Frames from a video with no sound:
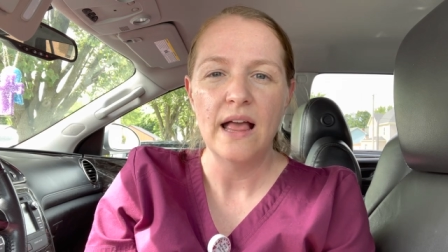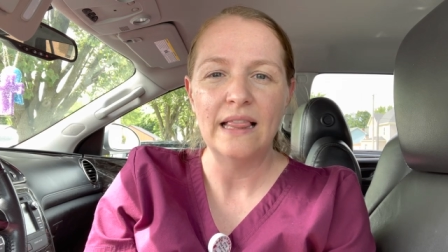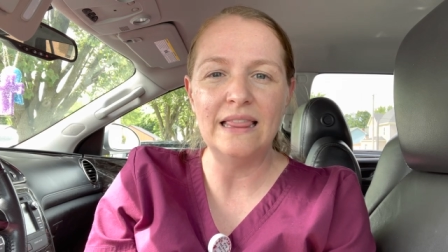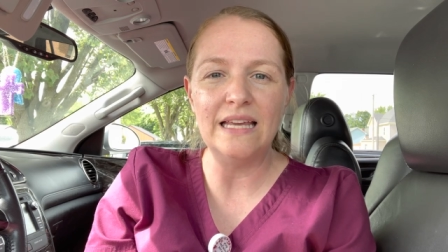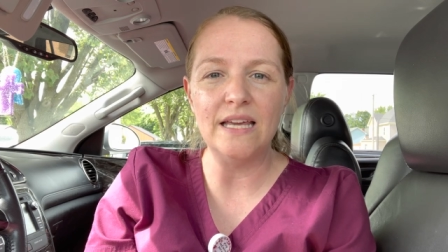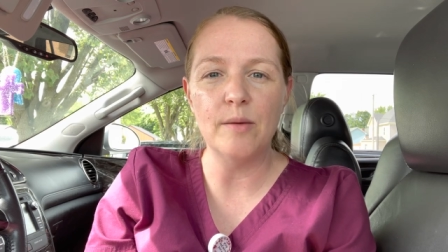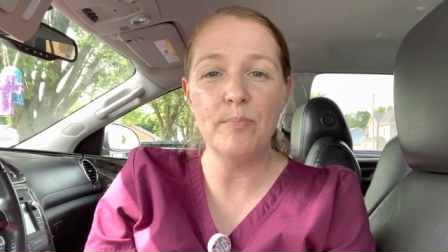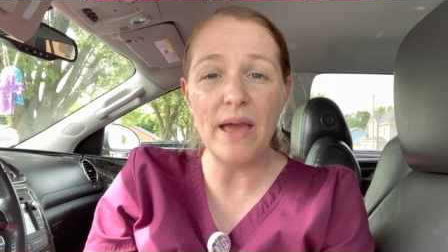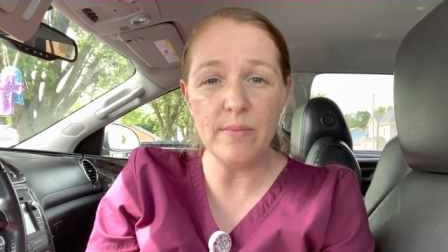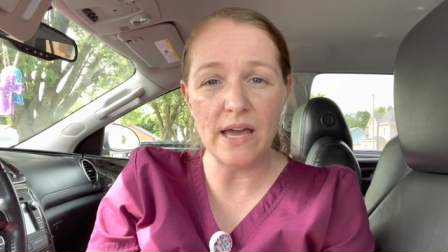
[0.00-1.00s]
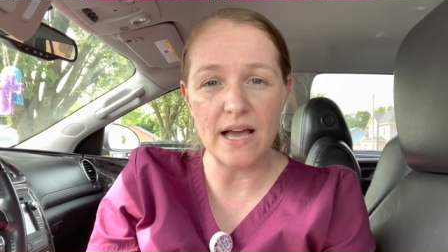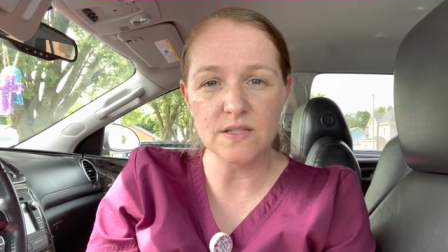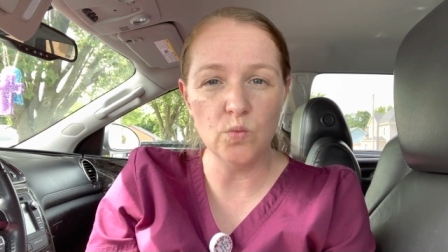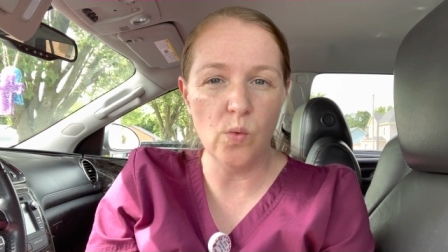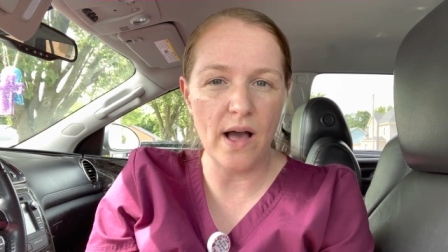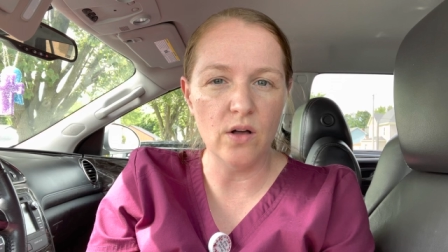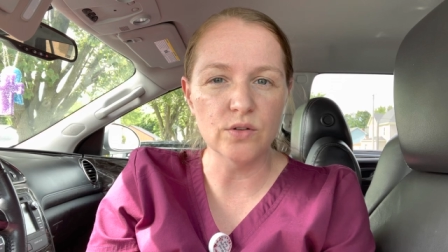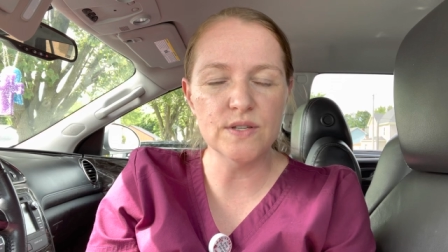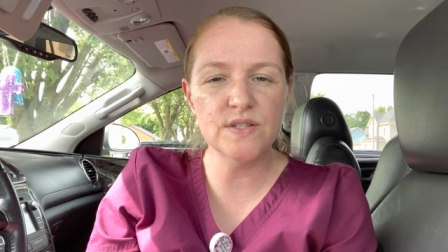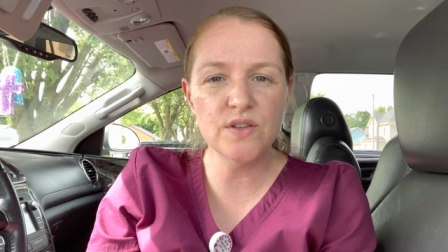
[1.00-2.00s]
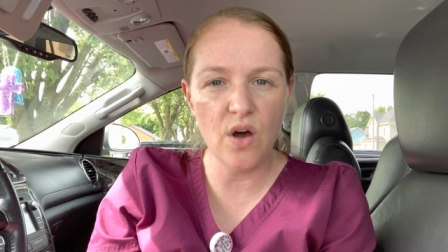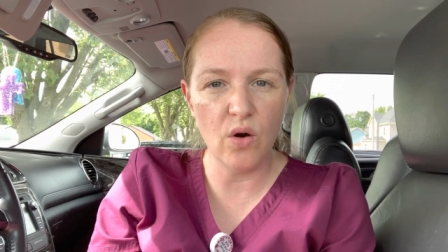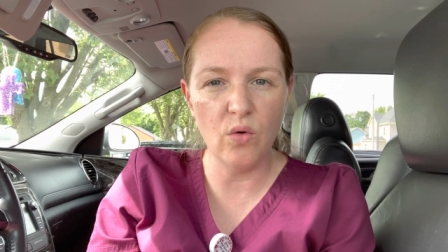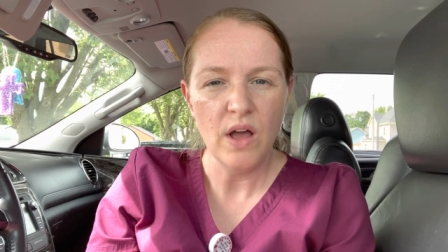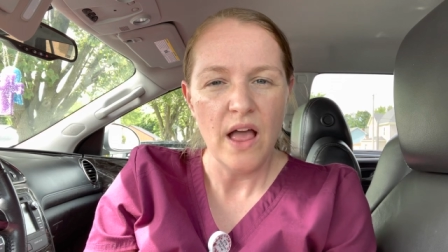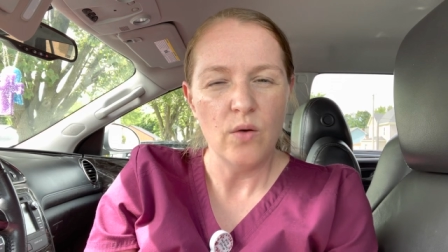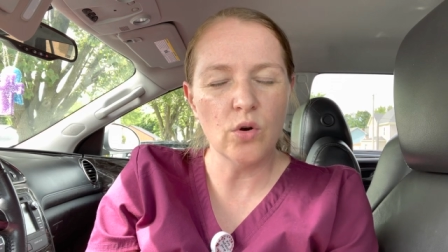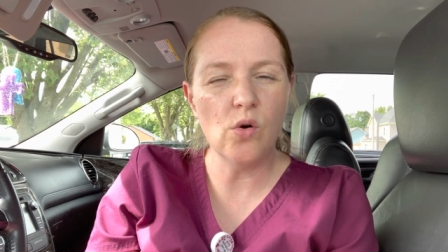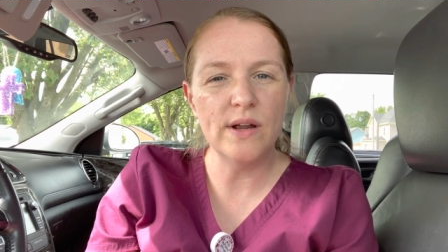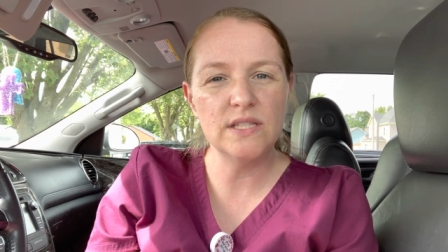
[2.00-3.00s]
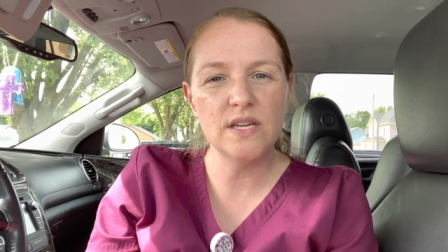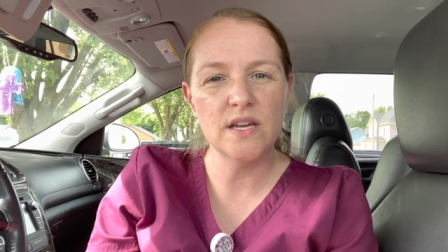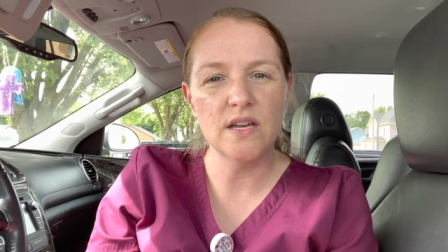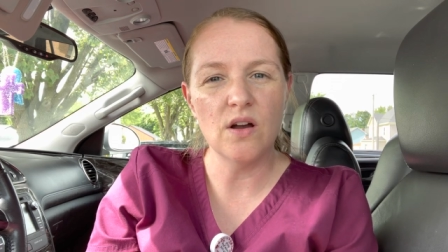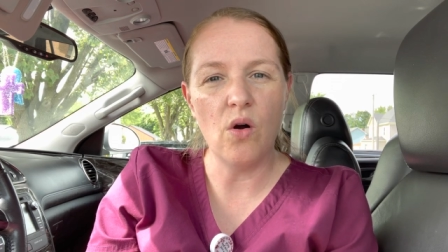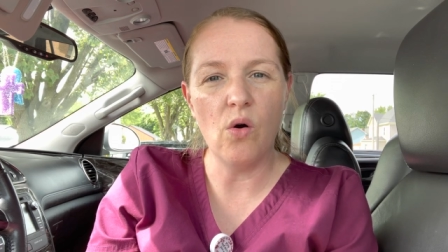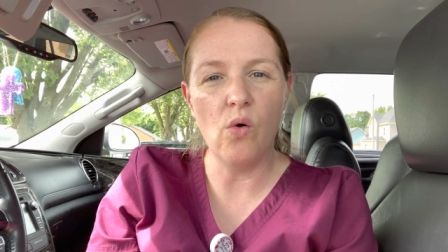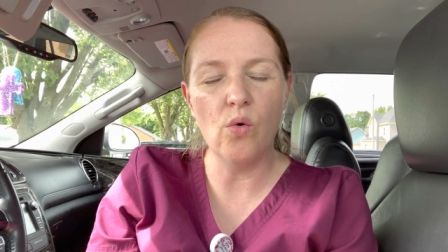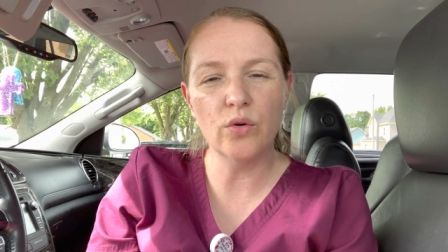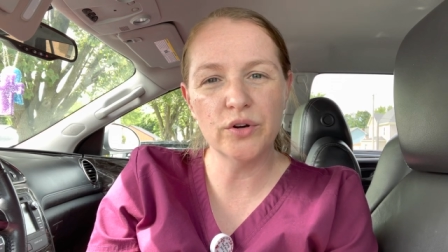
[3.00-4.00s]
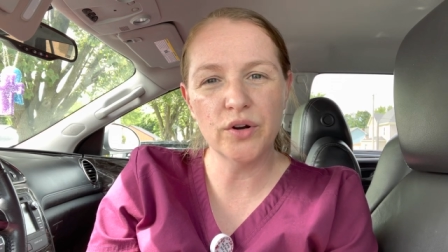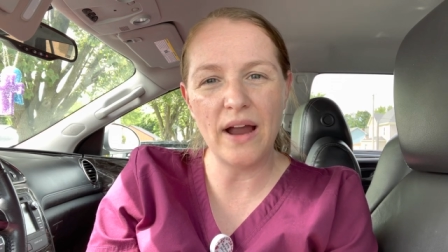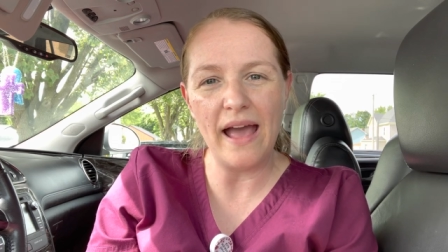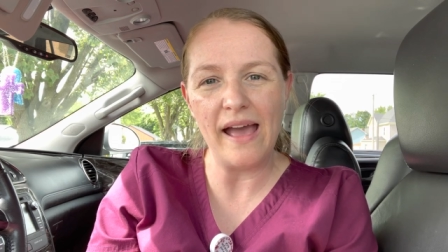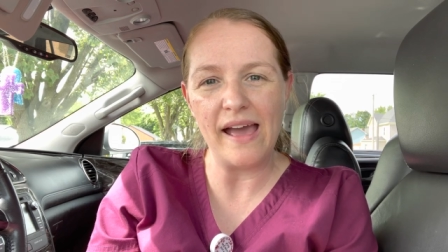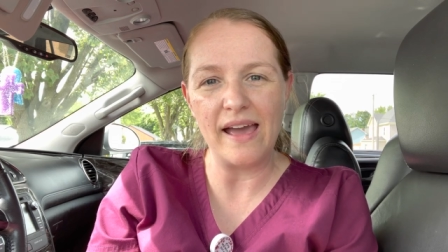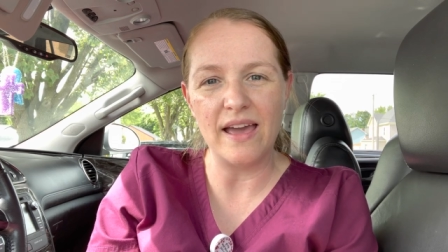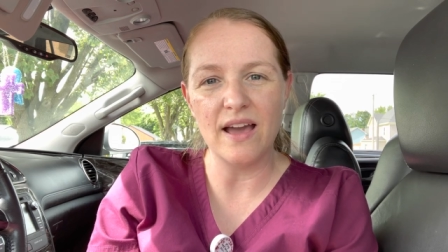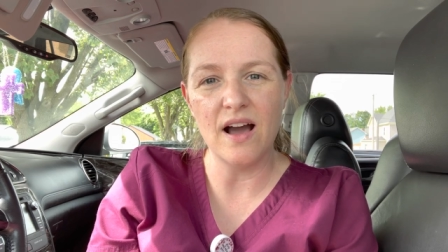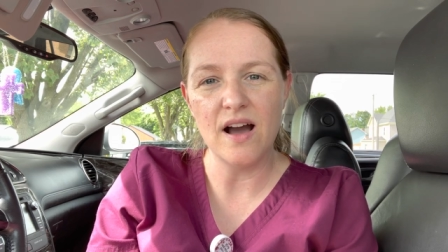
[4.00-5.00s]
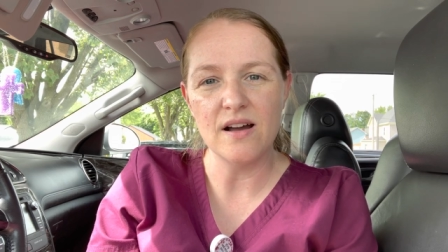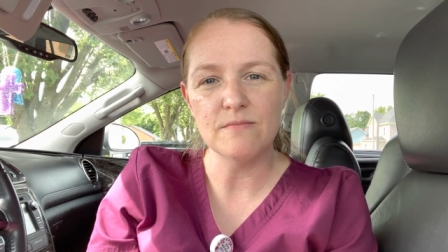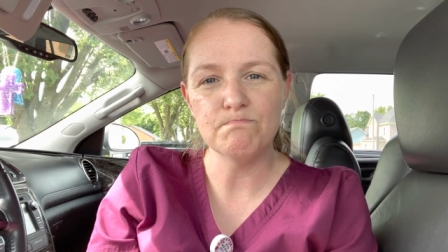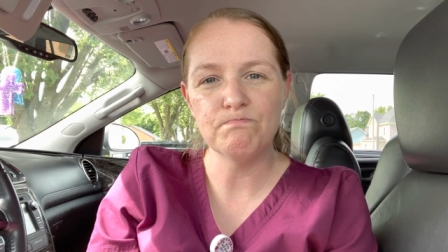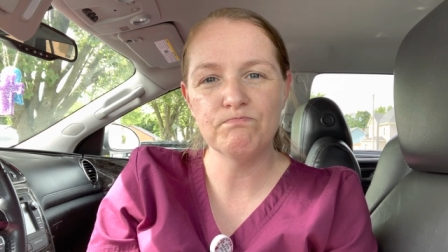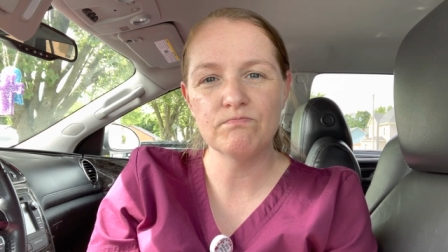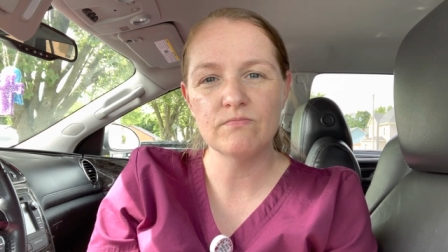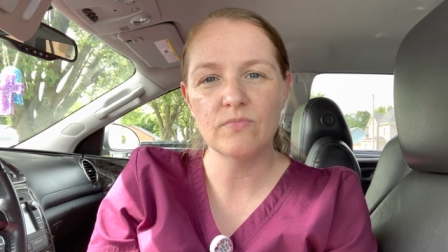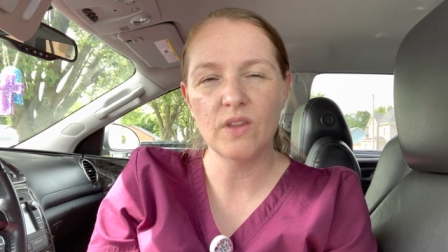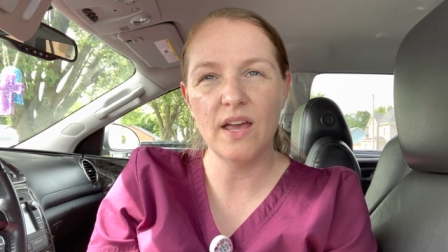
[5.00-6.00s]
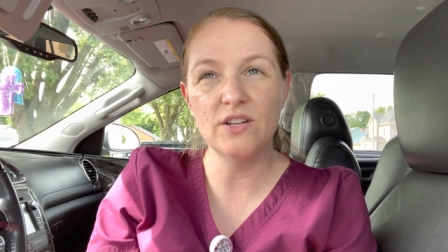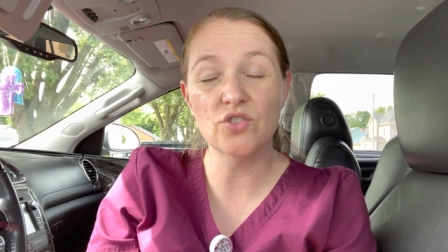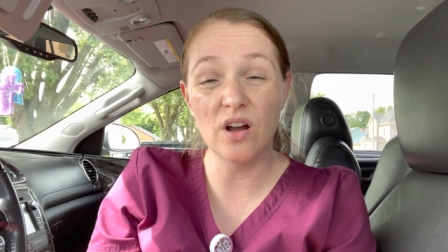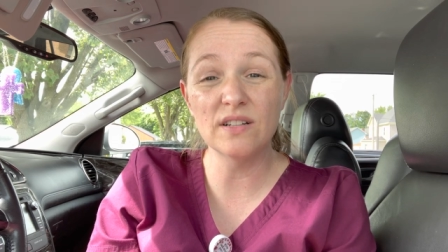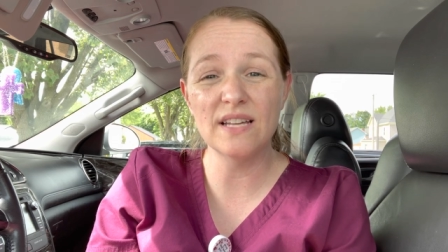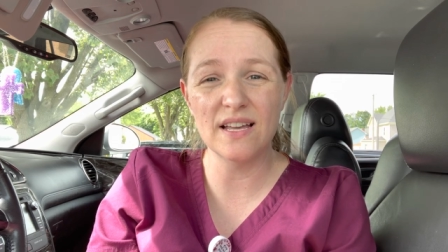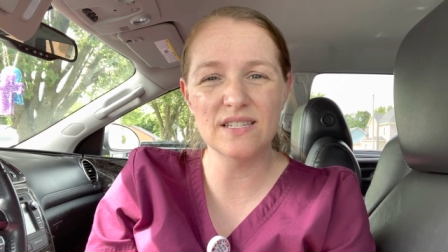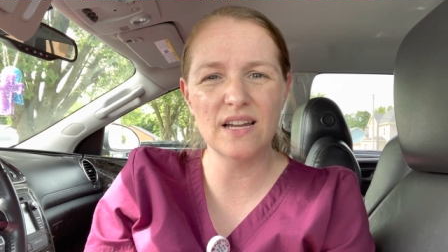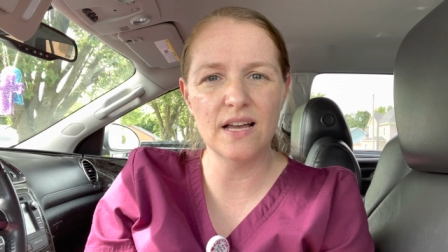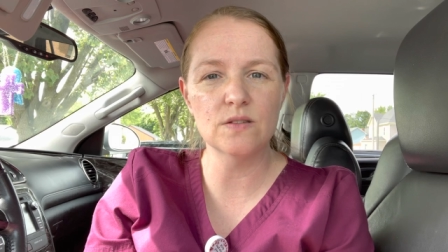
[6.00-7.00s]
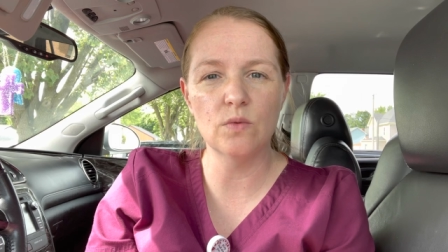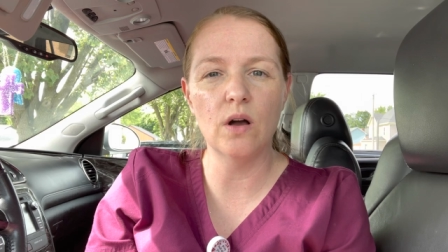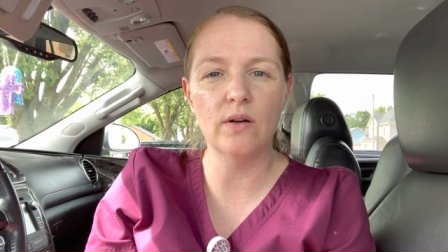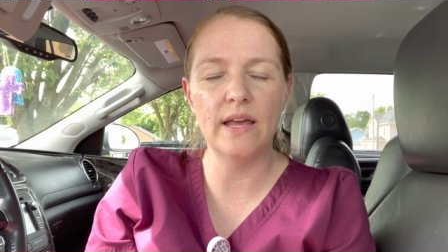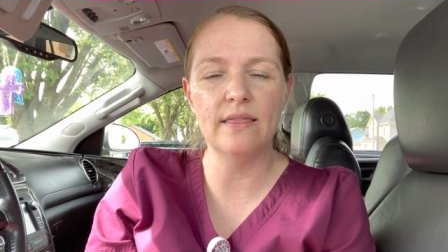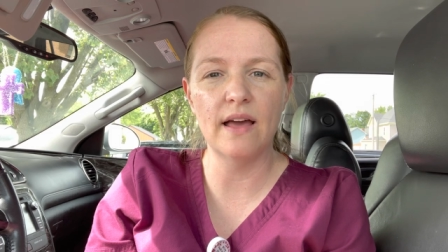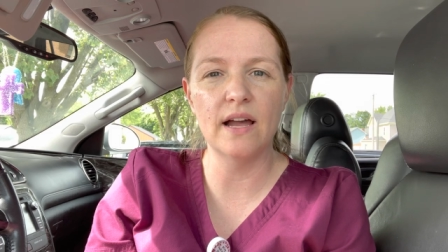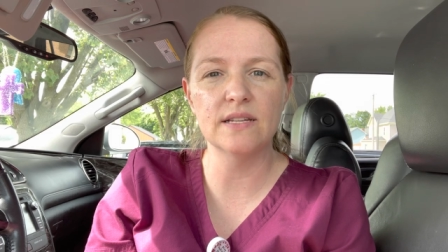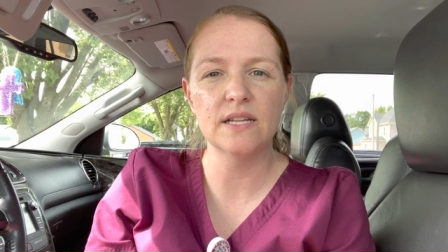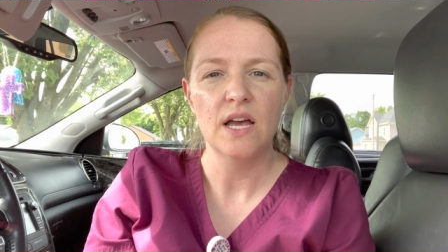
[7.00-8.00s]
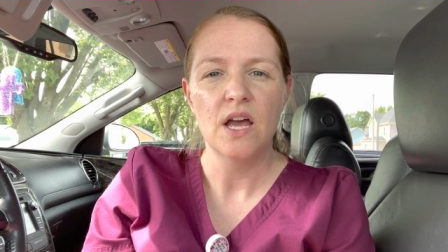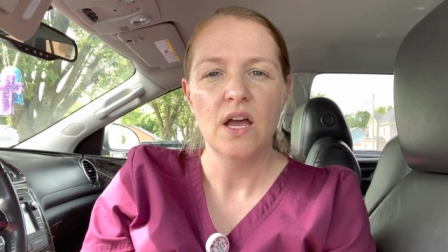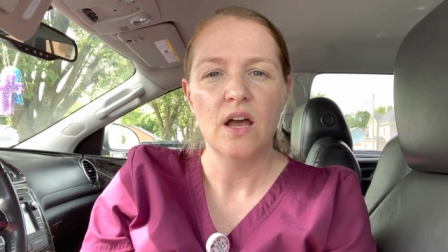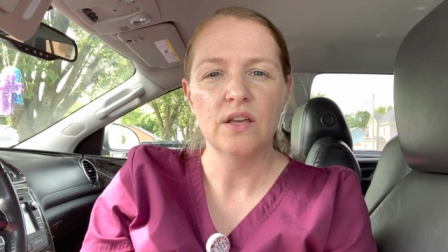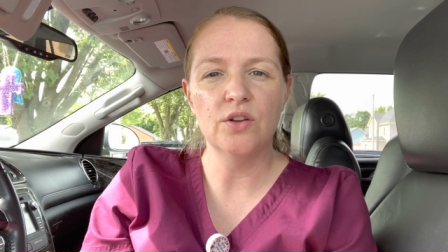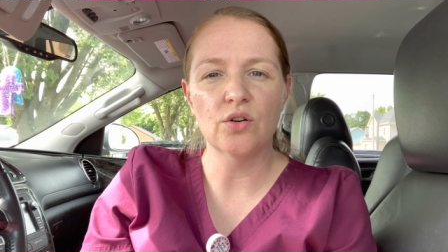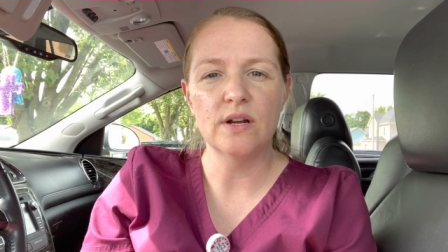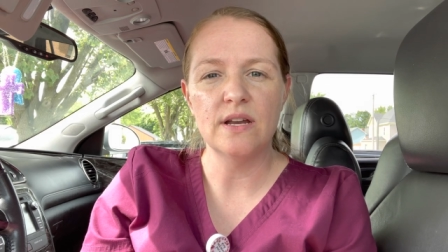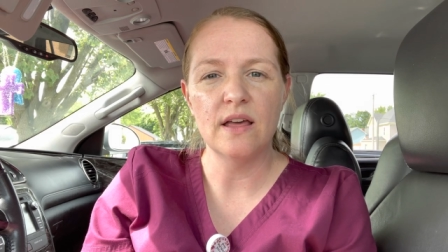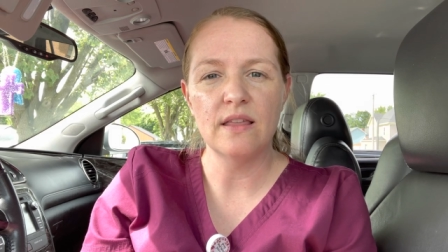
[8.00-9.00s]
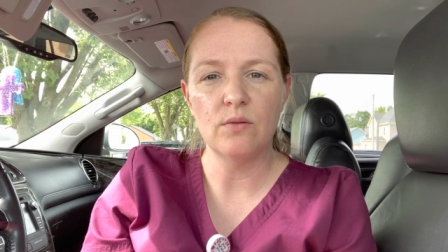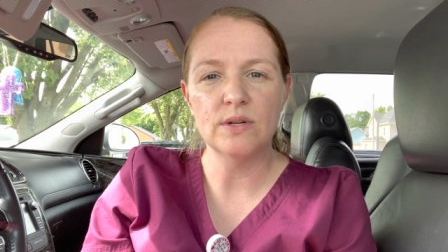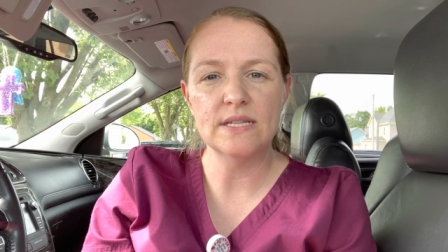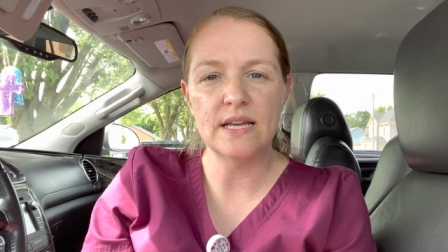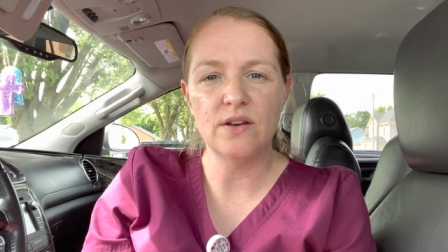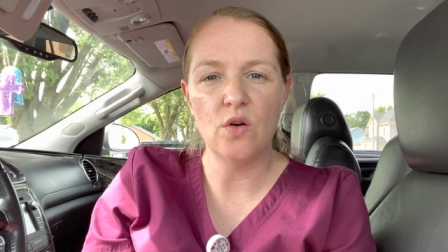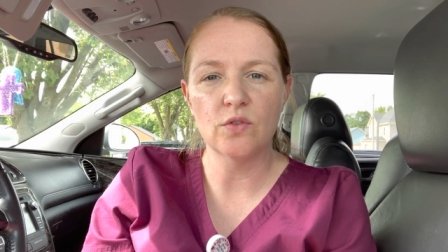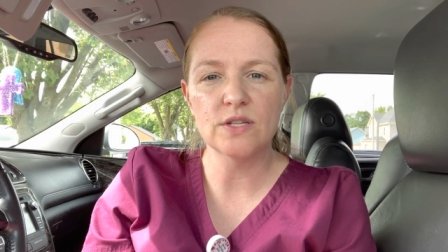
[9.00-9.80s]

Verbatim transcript: the baby as well. So we're going to order a um, a drug test as well in that urine that was sent over.